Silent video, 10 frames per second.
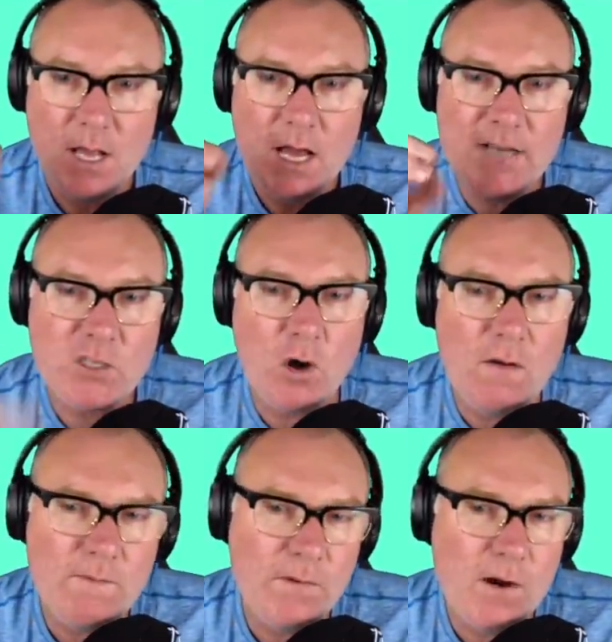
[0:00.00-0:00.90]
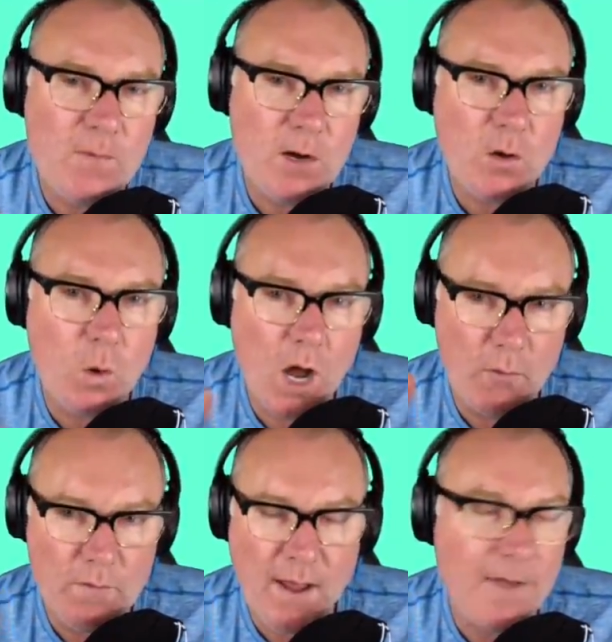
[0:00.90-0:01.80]
It's gone very, very quiet.
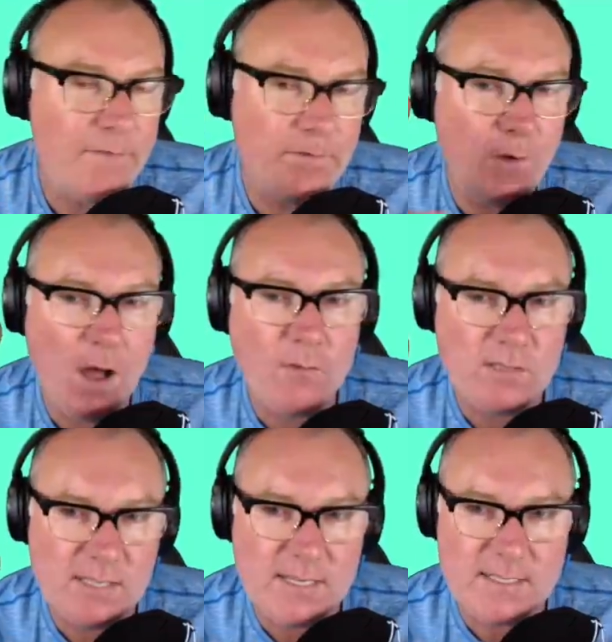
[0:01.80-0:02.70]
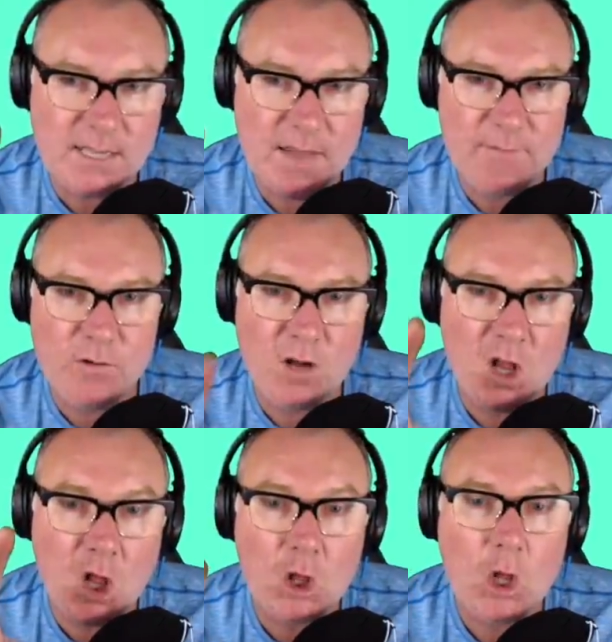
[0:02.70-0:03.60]
We've had 5 or 6 left for a
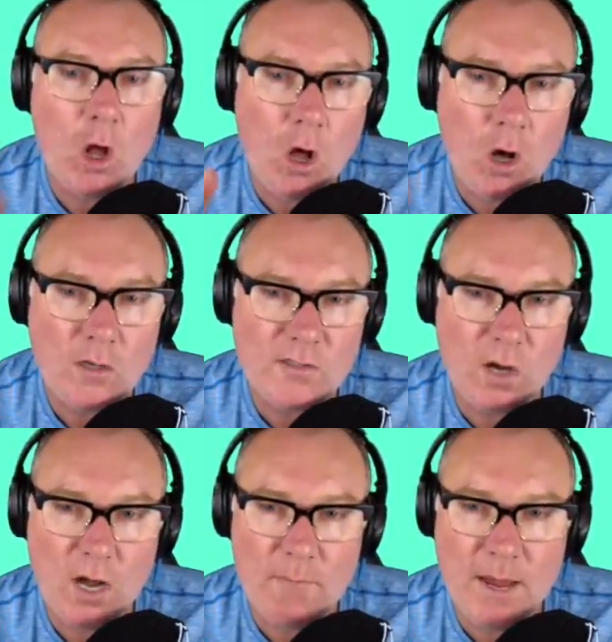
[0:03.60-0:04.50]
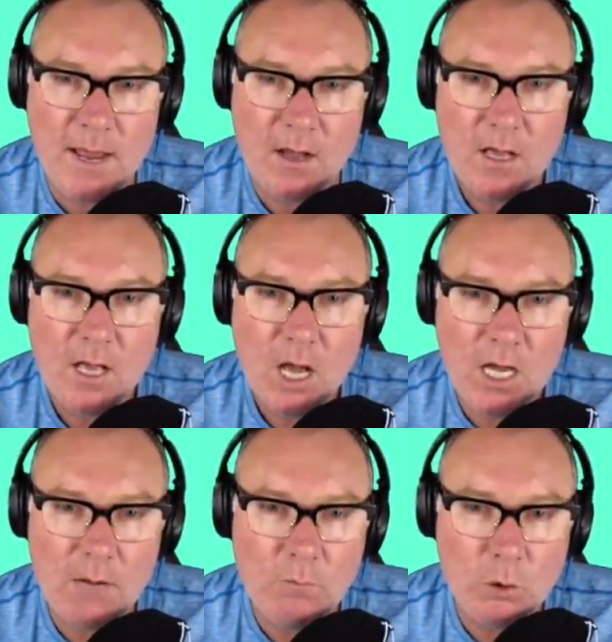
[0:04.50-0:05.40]
long time now,
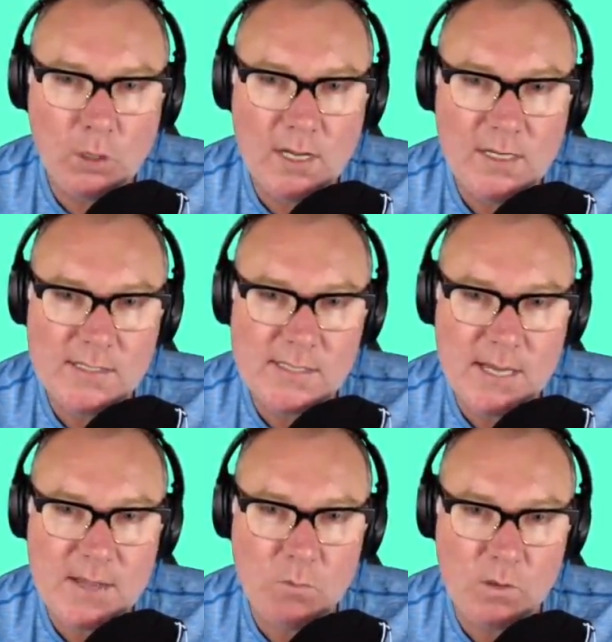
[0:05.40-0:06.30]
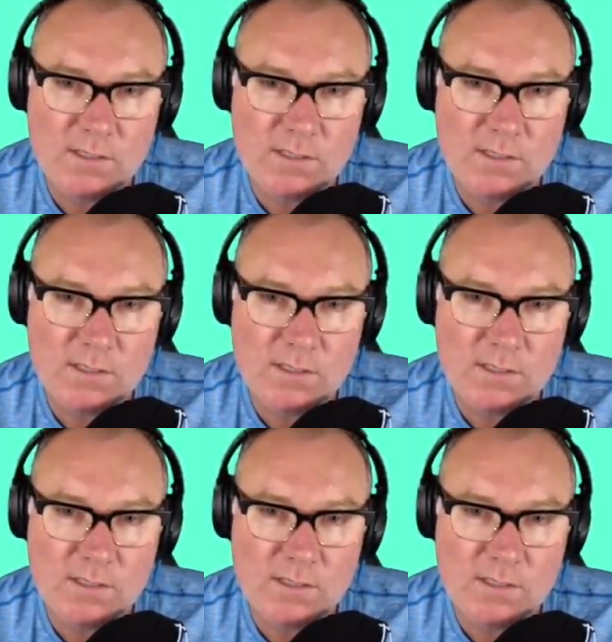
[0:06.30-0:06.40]
and I'm looking to see what's